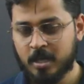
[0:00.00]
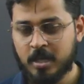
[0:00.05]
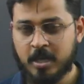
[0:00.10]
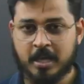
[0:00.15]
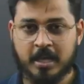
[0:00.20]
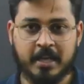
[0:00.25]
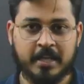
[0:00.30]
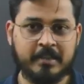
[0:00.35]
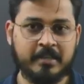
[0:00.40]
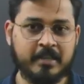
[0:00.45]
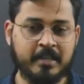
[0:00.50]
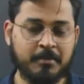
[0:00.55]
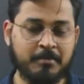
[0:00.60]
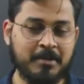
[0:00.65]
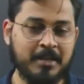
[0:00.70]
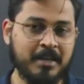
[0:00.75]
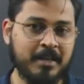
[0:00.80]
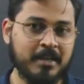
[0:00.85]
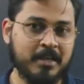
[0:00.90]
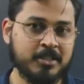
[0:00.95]

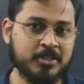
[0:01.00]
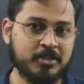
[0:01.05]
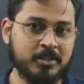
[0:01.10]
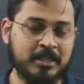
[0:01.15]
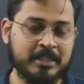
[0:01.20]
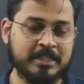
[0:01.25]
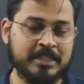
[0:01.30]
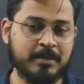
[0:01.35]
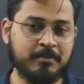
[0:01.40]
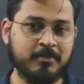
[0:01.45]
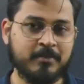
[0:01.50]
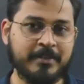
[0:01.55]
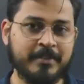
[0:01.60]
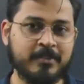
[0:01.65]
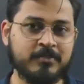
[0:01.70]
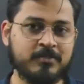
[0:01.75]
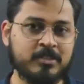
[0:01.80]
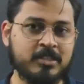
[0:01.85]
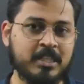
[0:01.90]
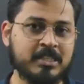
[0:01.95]
we
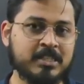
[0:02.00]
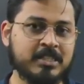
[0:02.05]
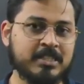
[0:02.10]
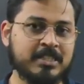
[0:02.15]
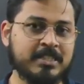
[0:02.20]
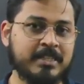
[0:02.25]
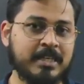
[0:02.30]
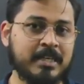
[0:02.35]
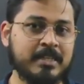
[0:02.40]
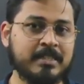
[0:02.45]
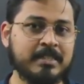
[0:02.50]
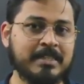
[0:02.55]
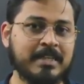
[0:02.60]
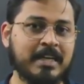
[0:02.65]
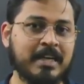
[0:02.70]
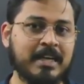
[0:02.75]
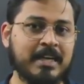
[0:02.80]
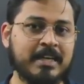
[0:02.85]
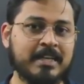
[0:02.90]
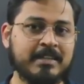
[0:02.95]
have just done till
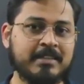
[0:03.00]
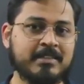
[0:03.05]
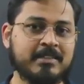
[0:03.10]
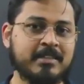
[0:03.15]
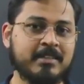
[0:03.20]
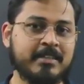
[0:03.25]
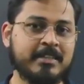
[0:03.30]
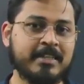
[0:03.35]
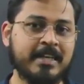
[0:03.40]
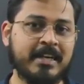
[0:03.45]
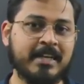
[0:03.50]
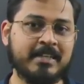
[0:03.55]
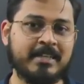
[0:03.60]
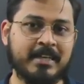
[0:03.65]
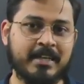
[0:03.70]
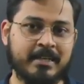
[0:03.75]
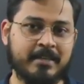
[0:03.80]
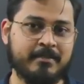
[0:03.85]
insert at head,